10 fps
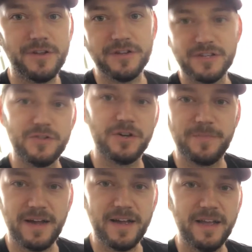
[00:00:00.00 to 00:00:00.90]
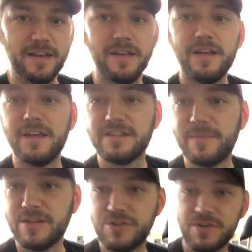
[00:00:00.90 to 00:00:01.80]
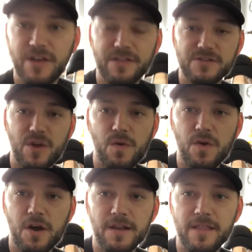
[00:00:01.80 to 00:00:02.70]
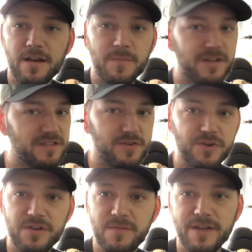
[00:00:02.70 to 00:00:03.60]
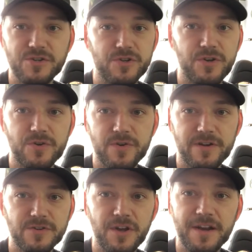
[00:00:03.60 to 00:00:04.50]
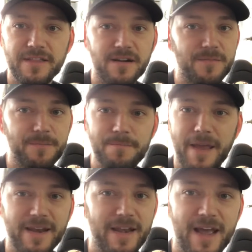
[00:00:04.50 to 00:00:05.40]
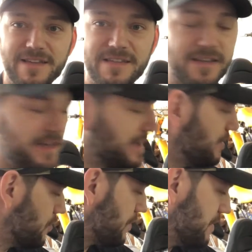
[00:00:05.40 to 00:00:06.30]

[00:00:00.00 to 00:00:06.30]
You can just look behind to make sure nothing's going on in there, but it's still good to make sure no critters got in there and made a nest, or